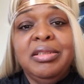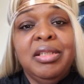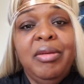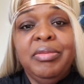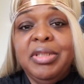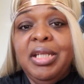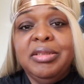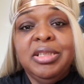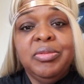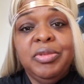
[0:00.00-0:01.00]
So I
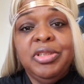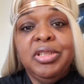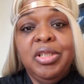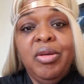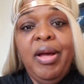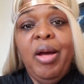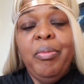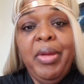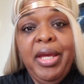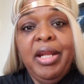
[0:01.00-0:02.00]
just want you to know how
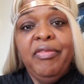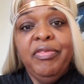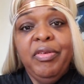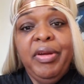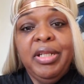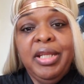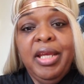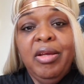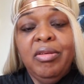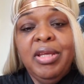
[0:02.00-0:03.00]
bad I feel right
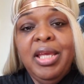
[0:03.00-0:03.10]
now.